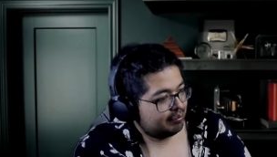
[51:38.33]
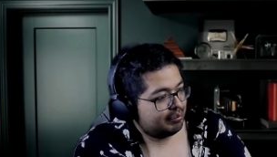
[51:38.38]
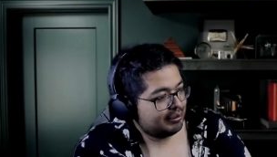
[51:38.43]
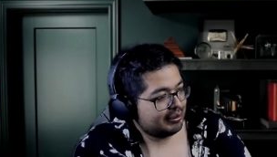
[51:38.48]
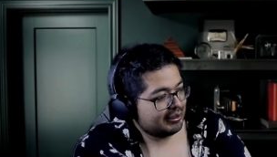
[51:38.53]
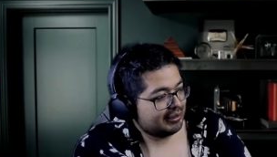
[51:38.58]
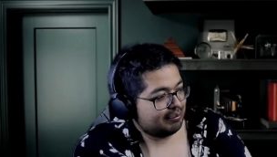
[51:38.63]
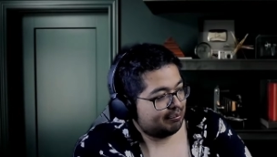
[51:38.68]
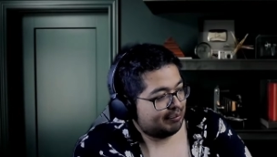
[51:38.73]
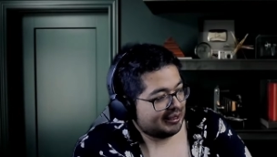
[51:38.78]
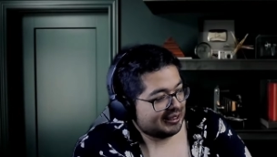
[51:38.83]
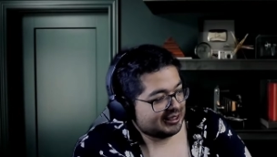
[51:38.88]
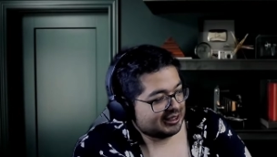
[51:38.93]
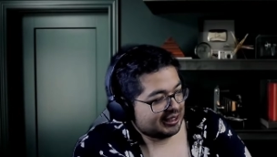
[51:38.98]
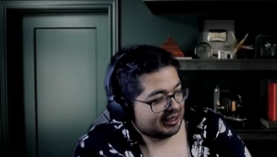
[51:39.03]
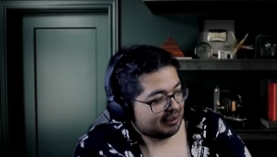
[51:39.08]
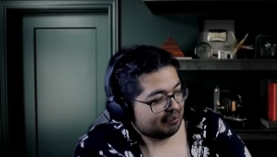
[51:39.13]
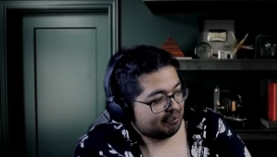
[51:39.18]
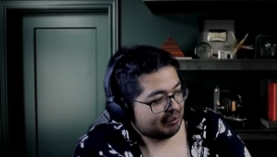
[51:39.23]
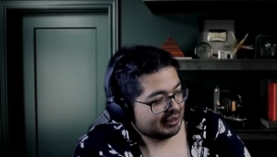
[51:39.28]
Been
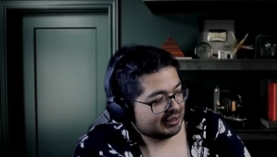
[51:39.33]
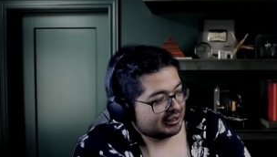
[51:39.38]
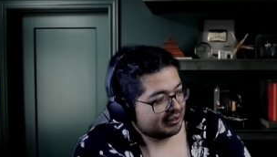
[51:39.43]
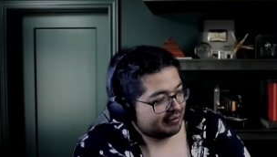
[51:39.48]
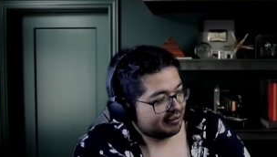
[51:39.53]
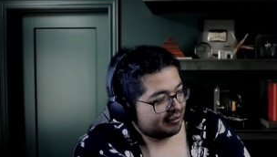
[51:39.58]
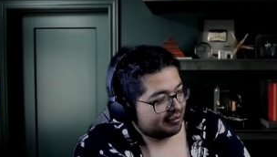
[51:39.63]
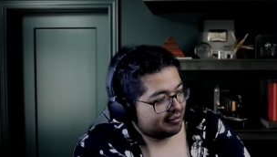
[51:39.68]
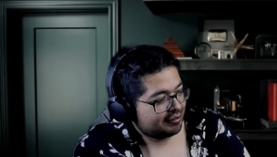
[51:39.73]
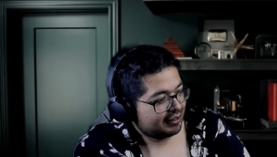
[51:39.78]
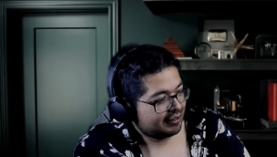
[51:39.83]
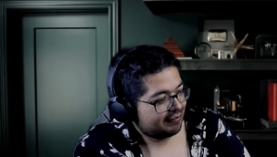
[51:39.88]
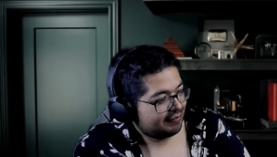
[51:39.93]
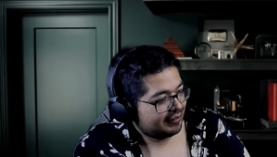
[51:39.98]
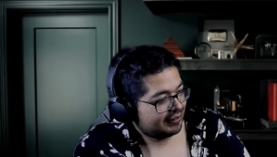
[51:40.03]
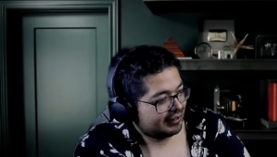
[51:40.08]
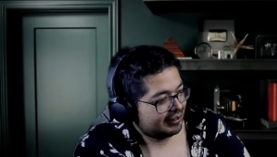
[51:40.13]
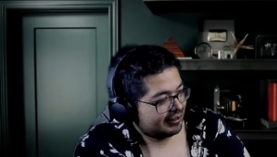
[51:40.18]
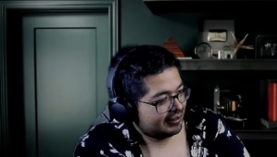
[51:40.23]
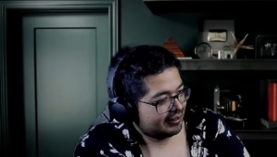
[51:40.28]
binging a bunch of your
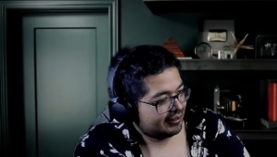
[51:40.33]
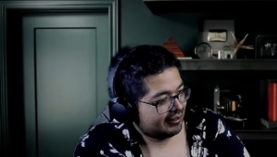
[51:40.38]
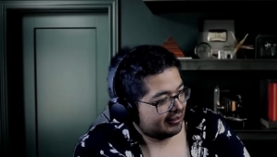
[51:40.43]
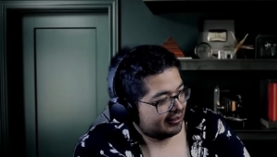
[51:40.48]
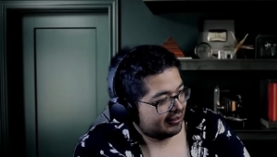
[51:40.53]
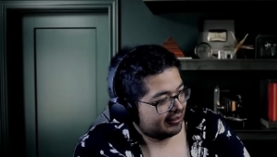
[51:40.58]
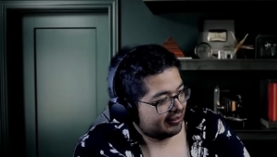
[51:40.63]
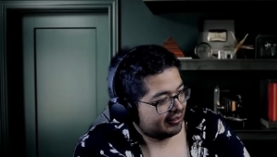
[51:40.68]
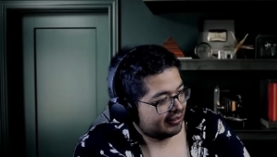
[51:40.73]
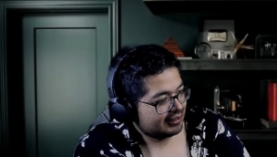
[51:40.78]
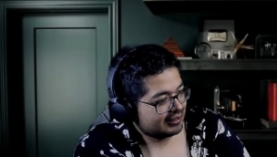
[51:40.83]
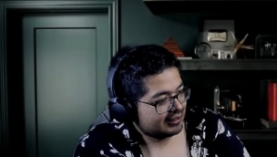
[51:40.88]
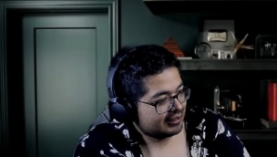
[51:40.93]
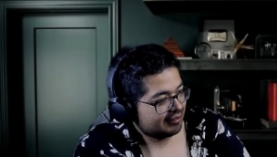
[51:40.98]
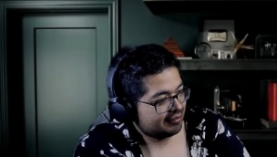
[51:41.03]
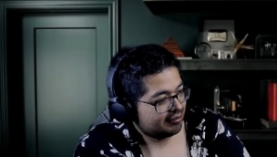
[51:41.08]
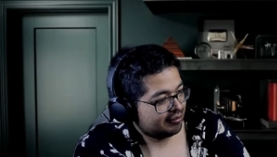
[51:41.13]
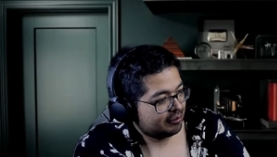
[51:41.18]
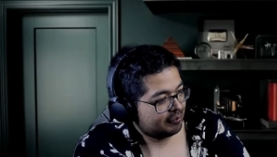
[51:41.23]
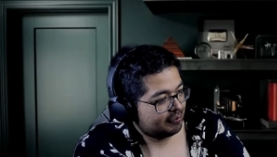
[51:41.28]
stuff. I think the longer
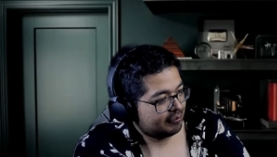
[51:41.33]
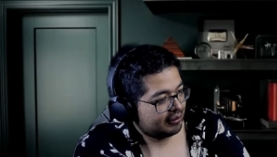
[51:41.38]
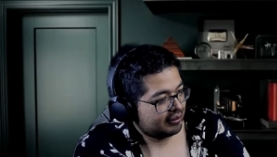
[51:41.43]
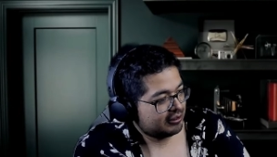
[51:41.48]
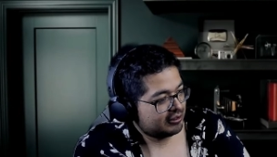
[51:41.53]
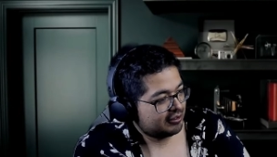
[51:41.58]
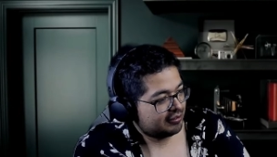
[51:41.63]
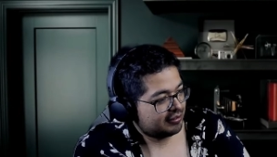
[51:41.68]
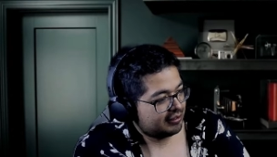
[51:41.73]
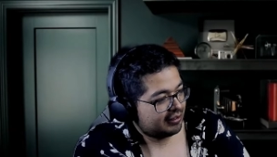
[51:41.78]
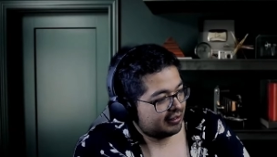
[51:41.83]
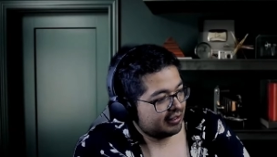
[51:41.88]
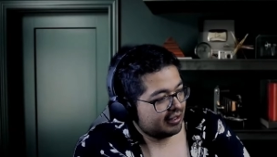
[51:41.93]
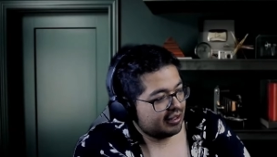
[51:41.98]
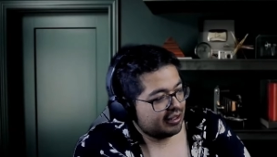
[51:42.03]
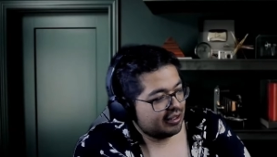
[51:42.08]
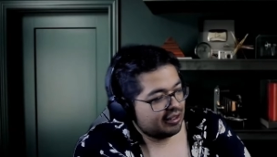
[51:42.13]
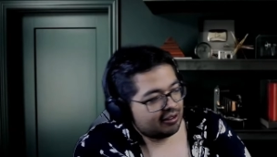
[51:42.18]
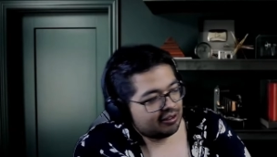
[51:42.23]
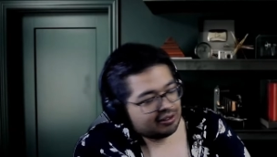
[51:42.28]
content is super interesting.
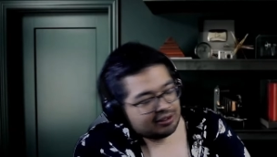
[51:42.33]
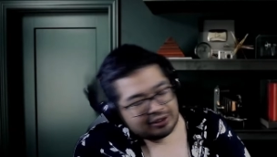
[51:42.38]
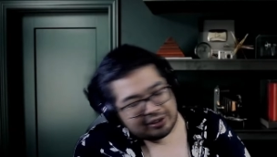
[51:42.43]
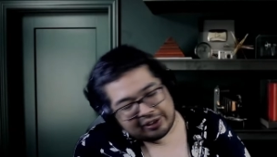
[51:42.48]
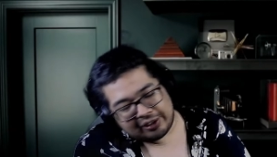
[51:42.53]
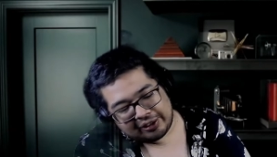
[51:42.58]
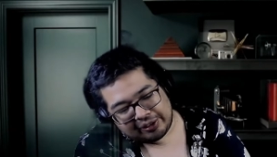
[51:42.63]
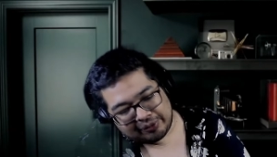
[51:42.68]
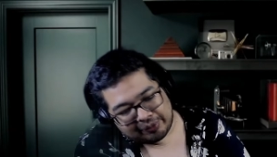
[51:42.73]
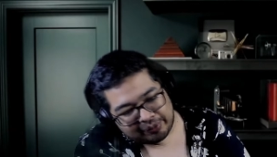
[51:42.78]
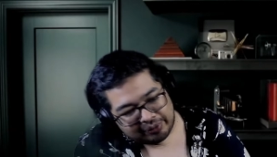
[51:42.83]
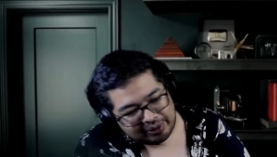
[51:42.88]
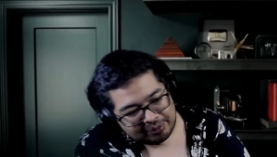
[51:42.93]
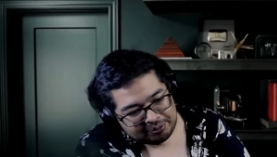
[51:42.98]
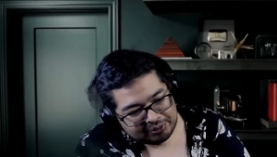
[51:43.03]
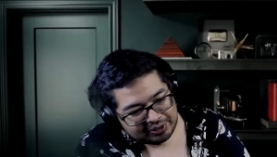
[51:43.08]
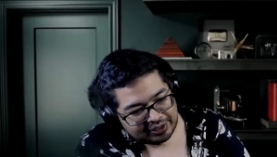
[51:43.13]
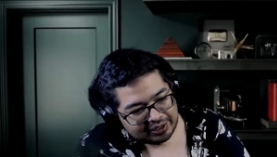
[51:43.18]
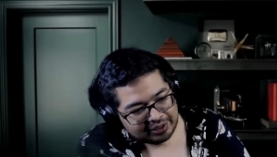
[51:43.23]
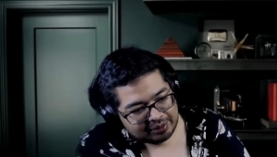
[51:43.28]
Oh, well,
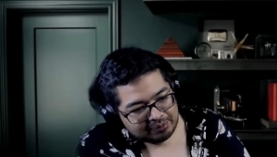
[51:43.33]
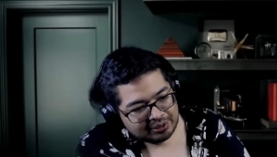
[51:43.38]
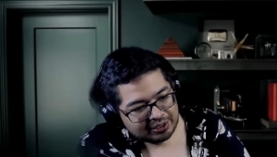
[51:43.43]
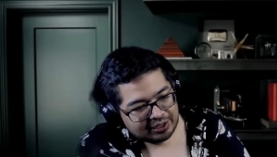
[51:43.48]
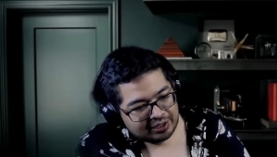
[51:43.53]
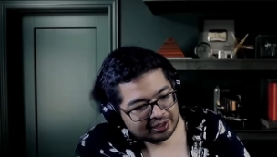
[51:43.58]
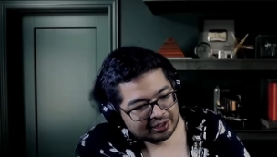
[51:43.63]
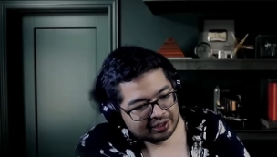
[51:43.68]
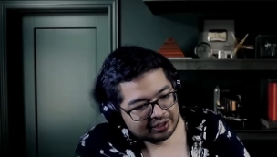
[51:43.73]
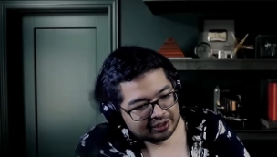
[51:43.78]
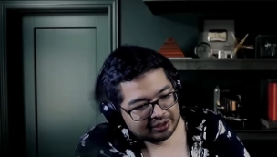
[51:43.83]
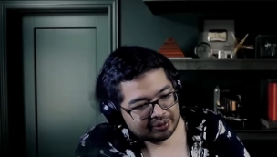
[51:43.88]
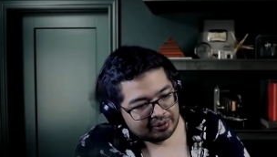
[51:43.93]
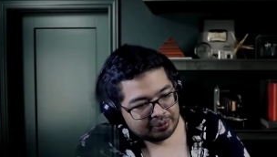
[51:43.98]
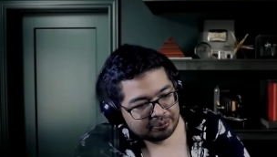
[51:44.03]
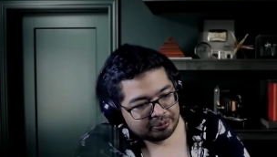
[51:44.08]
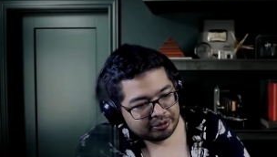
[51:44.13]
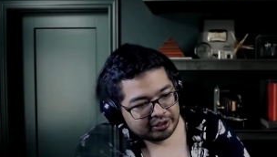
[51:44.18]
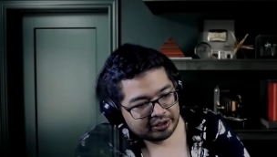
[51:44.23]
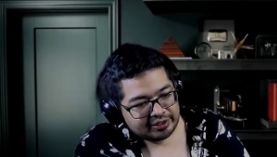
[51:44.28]
I'm glad, man.
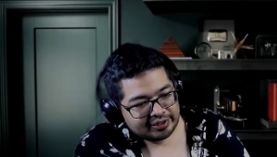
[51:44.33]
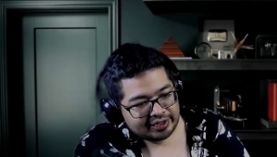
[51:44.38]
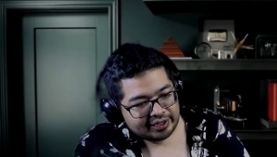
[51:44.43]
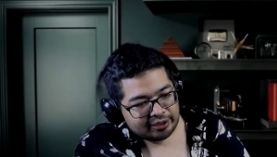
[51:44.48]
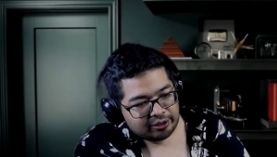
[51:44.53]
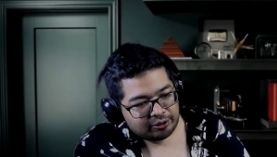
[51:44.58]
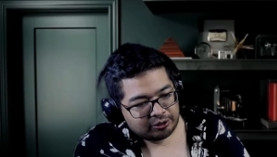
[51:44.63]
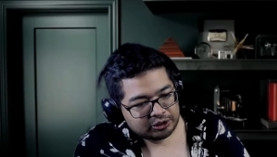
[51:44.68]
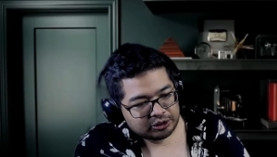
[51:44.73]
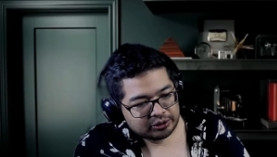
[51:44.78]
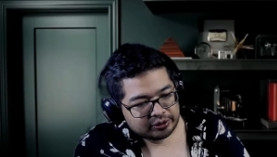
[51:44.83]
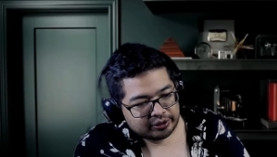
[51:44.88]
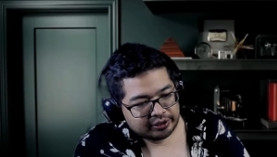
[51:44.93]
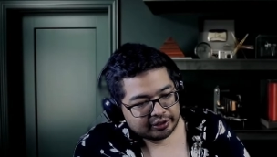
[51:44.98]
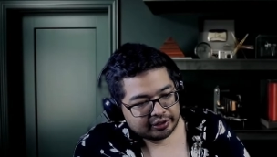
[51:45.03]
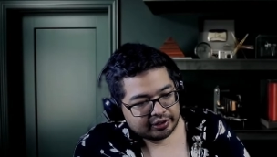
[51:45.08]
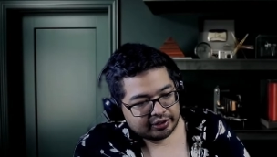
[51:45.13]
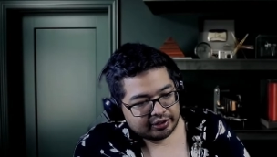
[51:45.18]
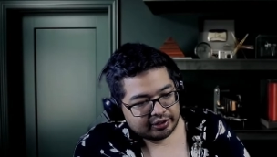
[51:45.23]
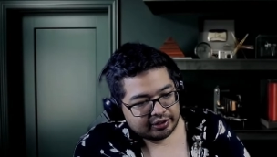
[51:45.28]
I'm really glad,
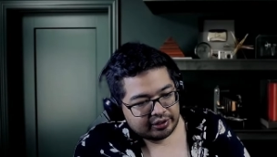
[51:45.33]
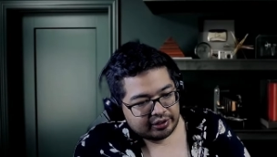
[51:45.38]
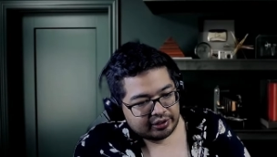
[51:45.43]
Archeron.